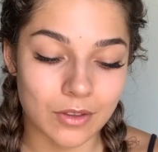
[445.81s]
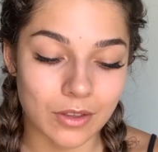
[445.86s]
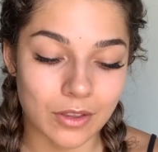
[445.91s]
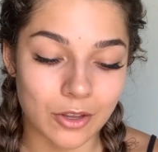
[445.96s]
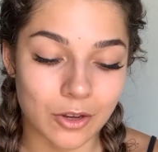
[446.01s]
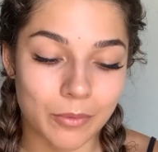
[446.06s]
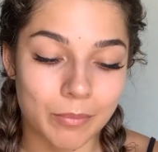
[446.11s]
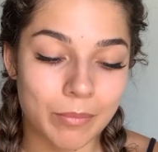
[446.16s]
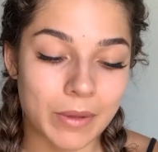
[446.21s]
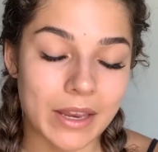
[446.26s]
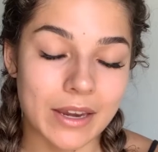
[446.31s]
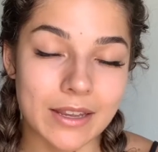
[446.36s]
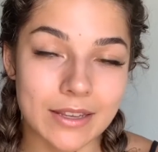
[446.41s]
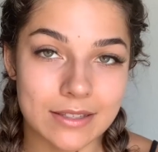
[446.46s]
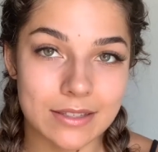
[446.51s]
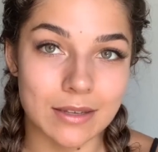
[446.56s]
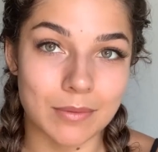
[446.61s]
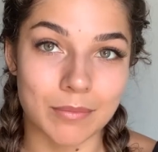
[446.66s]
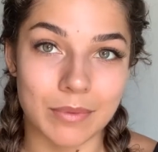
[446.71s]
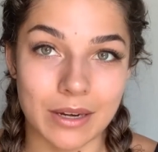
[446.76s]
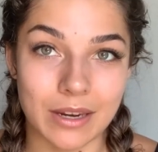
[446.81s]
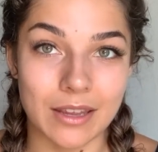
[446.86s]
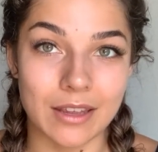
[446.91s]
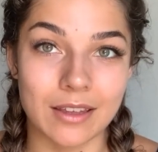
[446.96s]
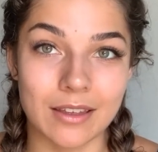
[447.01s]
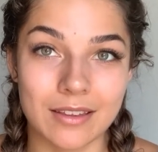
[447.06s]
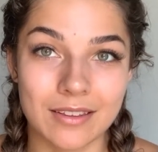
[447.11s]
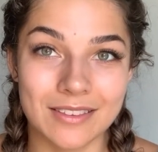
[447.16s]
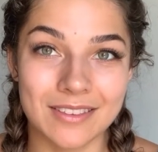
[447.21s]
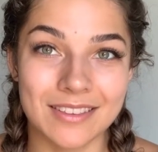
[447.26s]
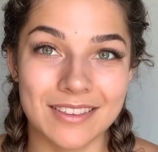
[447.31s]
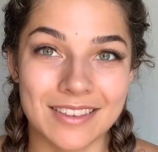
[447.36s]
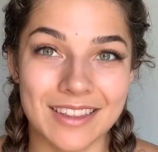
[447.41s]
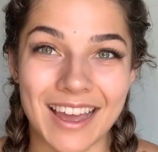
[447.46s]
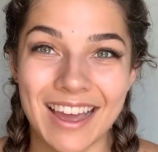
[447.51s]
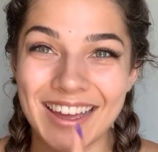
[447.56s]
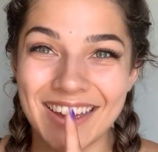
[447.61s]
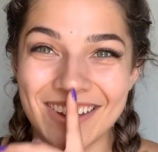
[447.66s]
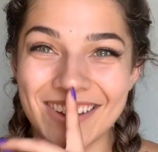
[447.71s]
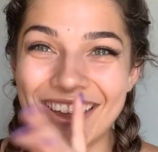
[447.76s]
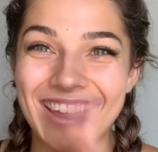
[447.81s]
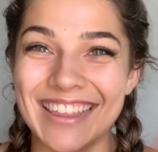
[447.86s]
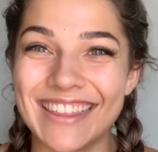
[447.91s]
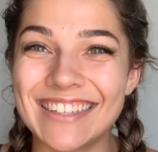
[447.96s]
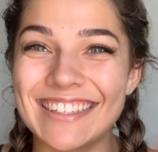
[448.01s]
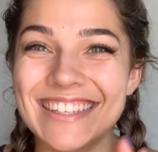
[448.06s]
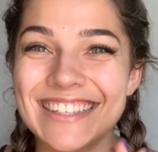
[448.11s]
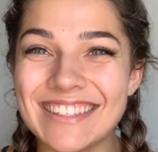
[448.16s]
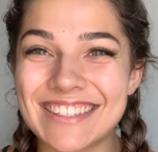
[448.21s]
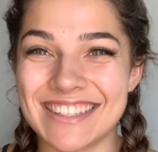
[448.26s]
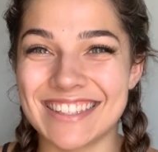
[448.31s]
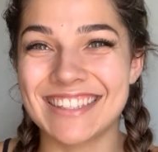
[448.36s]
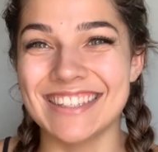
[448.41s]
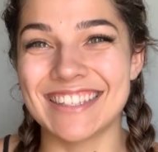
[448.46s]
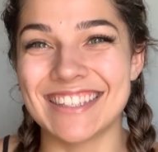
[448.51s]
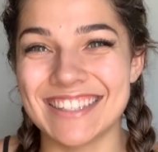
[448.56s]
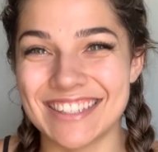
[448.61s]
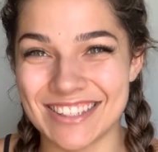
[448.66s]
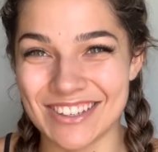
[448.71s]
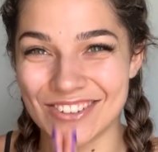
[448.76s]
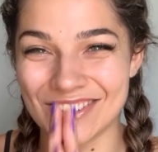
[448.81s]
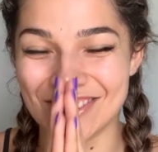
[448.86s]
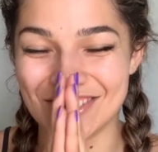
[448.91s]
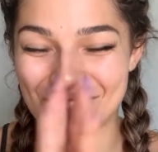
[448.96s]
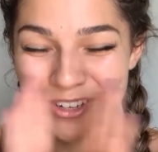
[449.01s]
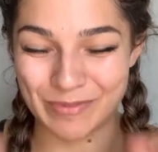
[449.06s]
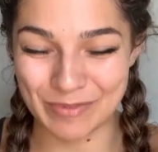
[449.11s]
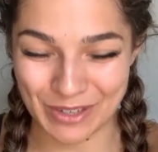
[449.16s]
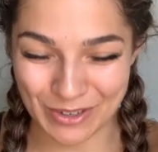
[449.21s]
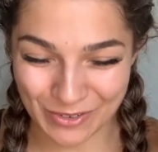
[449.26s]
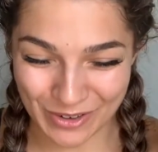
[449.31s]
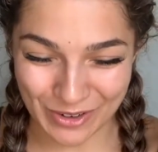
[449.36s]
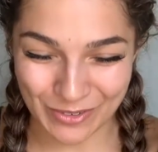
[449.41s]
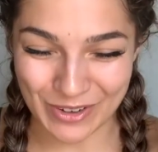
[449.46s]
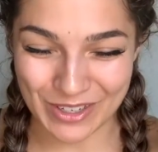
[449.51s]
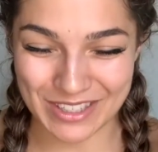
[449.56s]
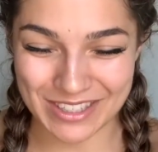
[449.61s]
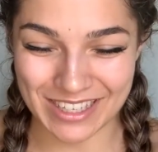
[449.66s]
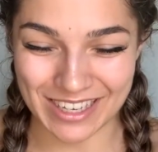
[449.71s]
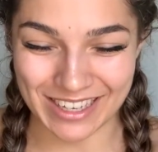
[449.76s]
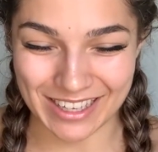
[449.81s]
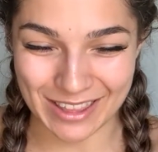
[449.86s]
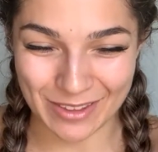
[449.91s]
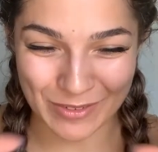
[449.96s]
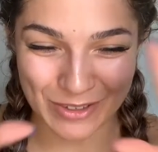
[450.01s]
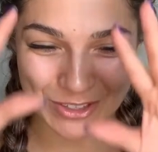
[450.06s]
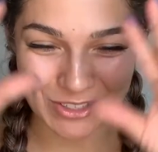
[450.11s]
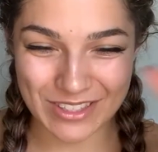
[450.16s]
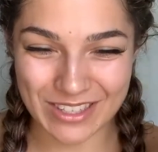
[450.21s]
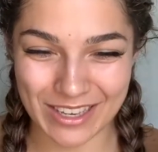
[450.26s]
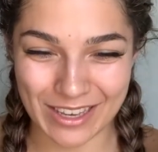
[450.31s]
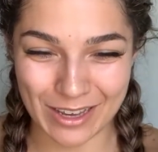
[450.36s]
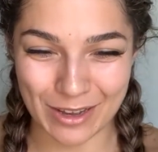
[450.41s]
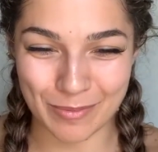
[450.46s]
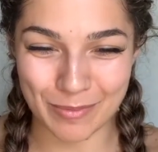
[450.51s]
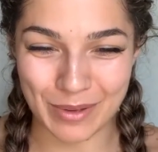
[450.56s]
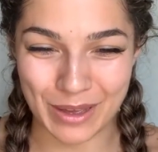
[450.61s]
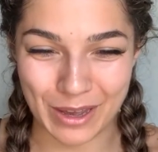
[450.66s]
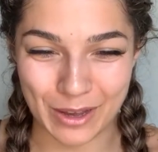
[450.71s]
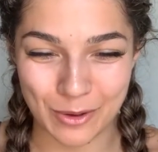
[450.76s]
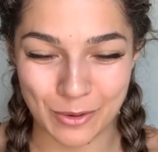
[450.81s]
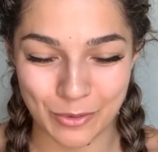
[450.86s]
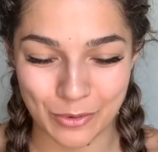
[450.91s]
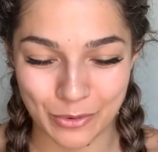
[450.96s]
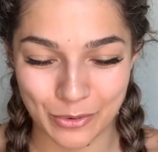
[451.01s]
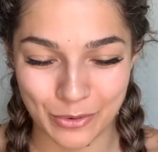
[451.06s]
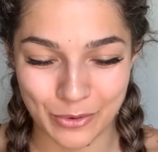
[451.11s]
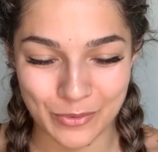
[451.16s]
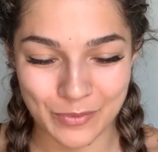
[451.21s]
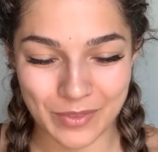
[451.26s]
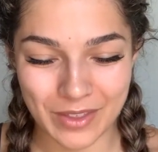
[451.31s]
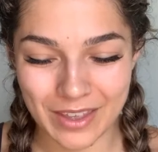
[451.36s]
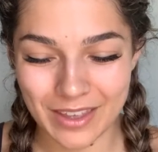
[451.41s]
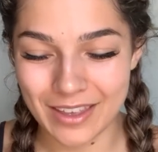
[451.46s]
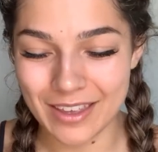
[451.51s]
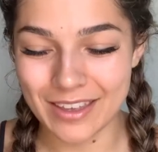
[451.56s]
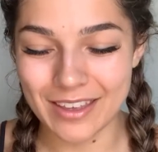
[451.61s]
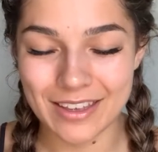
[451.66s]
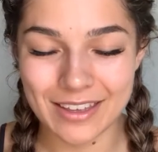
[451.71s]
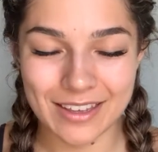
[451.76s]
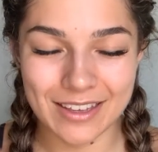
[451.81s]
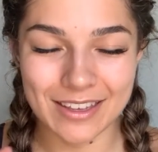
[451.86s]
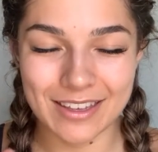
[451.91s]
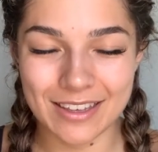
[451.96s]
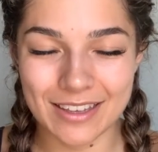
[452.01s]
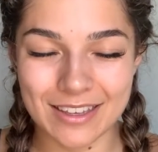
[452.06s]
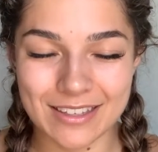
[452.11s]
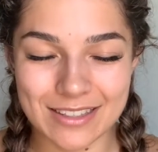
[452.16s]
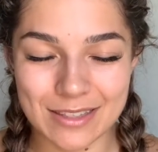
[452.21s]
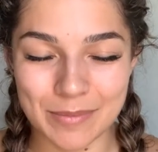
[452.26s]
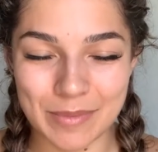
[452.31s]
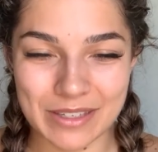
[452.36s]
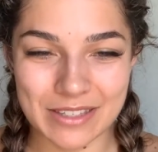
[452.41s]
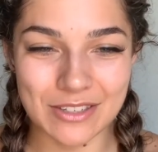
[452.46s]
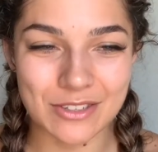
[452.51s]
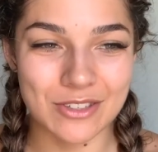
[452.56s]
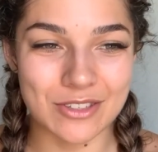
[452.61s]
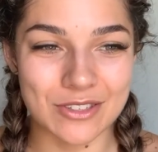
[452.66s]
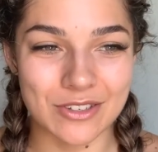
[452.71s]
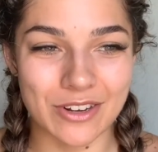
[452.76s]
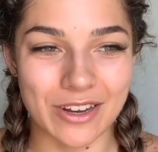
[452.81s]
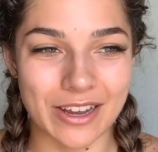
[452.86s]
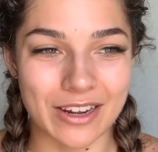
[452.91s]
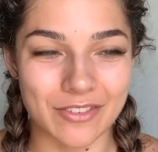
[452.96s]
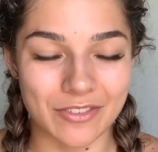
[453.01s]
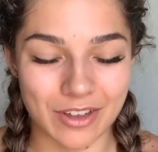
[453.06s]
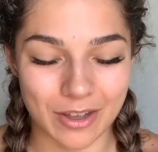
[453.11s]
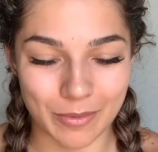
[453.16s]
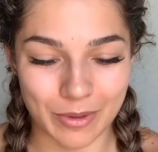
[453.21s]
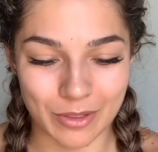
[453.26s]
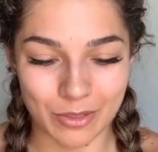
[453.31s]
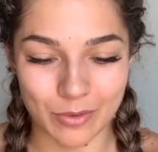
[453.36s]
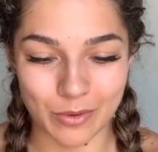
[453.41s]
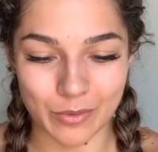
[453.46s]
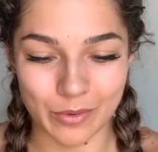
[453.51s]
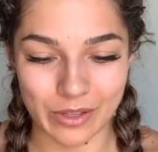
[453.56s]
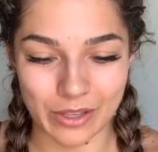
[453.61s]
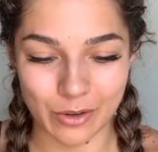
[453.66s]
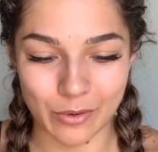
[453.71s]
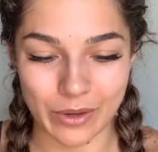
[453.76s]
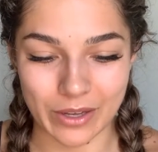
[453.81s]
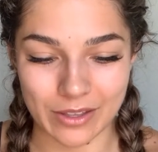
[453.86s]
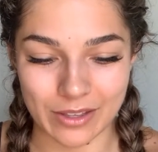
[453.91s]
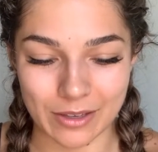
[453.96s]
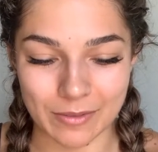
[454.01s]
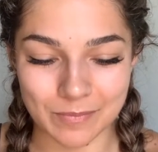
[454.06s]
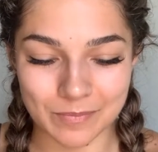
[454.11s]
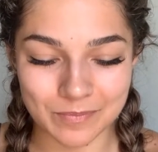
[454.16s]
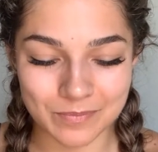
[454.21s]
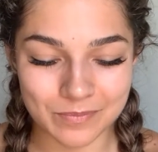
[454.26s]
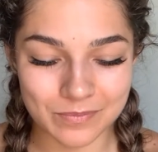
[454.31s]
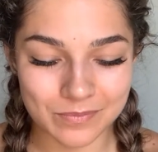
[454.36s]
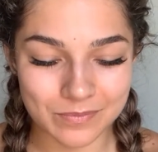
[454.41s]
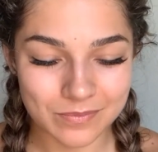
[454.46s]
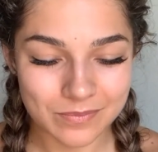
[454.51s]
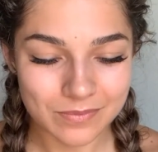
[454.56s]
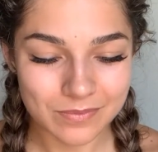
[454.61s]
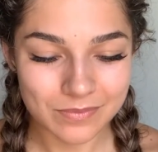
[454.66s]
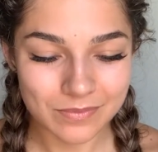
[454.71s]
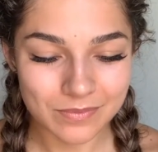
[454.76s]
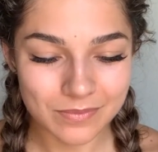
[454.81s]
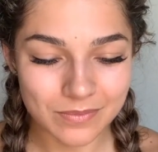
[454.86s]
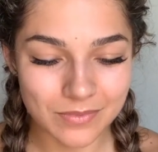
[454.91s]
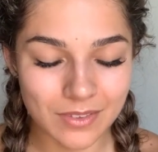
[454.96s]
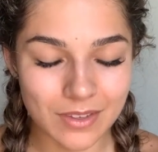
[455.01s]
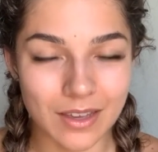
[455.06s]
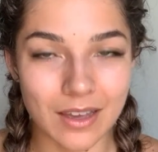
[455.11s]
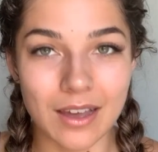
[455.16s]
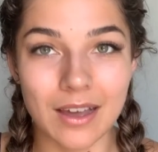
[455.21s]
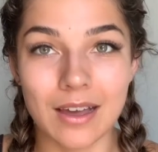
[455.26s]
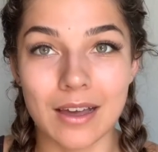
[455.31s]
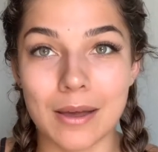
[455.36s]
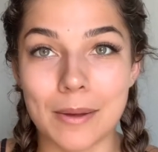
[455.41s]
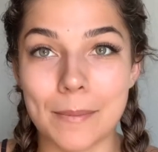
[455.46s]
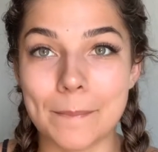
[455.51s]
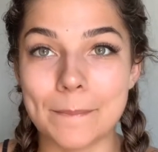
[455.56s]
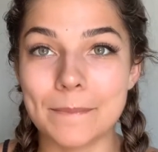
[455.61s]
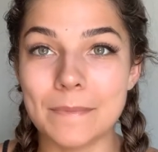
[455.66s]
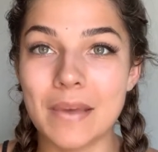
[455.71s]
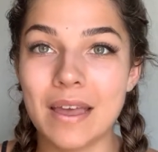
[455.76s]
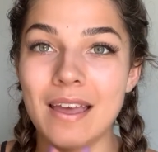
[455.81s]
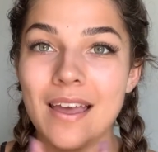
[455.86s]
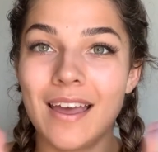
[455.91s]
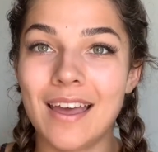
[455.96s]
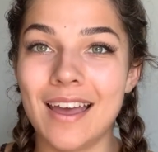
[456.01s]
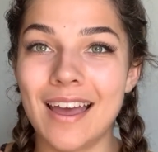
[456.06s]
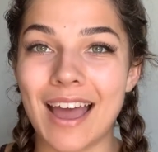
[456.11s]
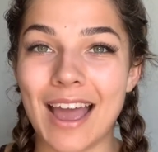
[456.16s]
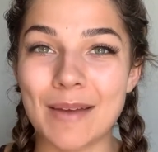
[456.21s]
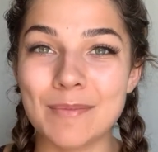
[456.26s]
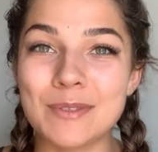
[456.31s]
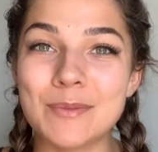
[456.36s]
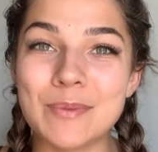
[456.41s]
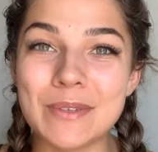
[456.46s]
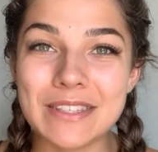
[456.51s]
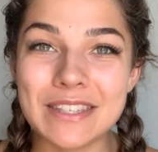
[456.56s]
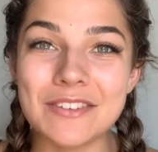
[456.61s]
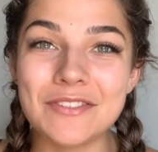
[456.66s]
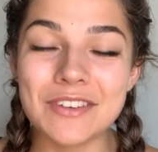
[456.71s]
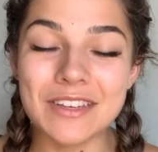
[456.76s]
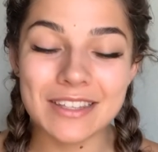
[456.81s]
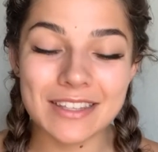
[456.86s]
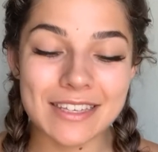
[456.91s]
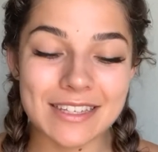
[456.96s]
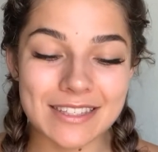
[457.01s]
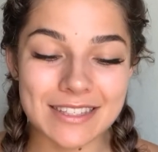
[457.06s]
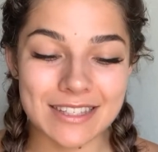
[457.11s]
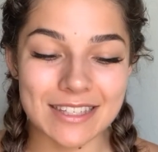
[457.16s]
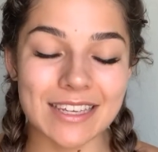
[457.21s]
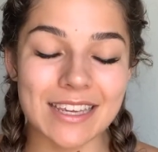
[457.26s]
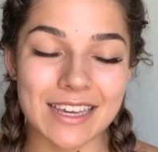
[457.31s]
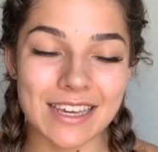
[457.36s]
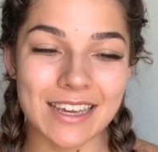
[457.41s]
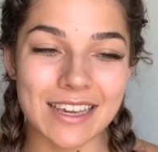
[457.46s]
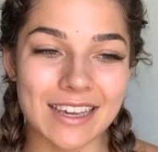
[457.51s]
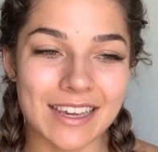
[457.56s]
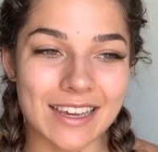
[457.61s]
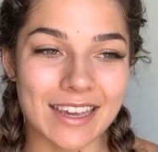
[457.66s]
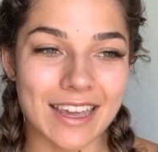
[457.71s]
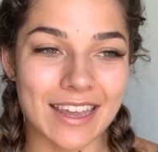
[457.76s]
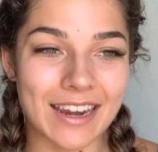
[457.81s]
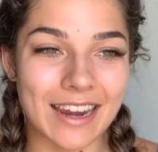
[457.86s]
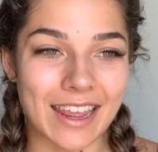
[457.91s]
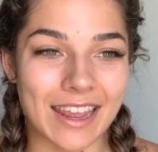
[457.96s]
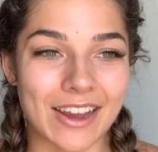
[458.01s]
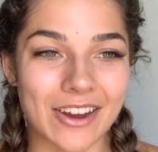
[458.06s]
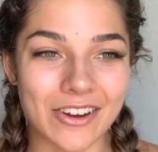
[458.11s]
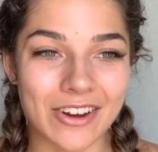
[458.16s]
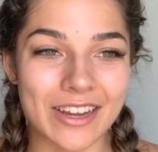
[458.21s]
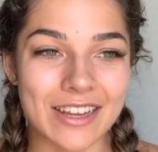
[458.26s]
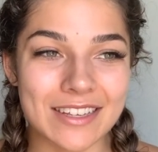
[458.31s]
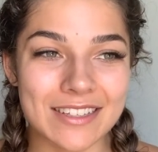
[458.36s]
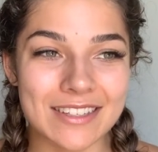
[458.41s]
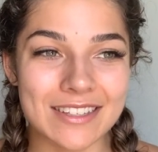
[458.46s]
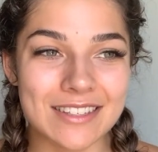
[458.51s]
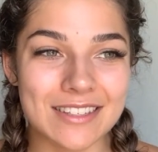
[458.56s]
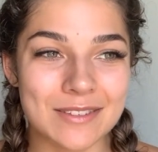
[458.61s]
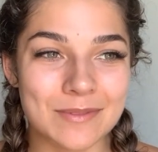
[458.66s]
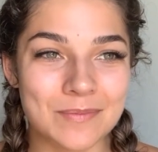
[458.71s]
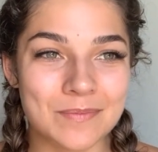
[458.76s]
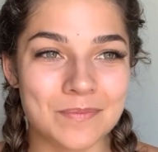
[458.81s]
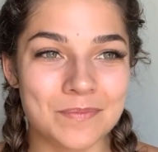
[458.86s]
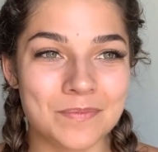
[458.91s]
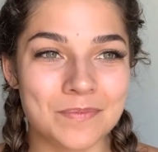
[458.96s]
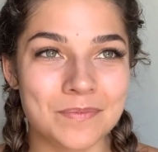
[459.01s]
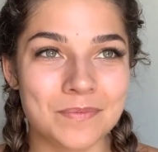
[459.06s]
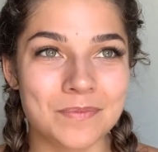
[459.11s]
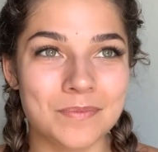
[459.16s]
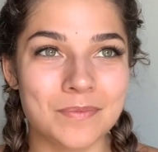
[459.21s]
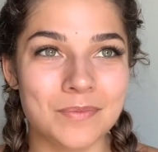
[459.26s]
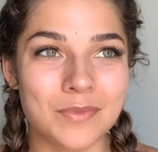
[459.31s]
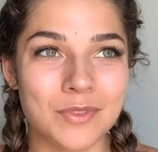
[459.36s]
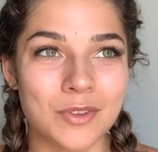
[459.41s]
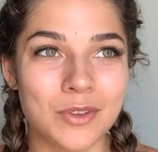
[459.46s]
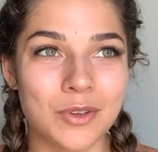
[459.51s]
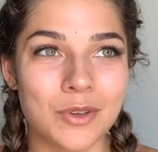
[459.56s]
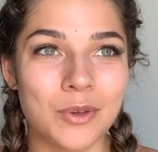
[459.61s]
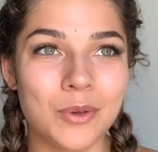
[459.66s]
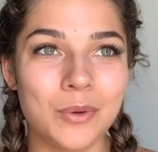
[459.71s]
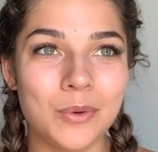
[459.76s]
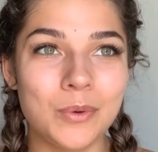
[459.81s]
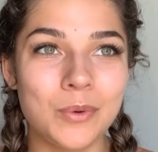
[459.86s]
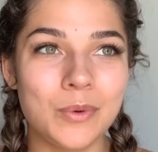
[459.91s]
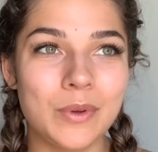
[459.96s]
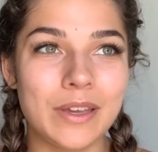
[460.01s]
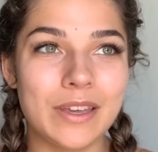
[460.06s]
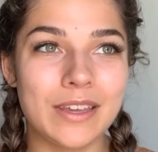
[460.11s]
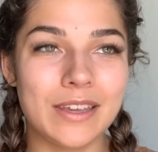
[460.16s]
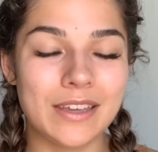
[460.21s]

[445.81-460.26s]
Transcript: You're meeting somebody. Okay, this is so trippy. Wait 1 second. Let me just like come back because the messages are kind of coming through really quickly. I'm specifically seeing an Aries who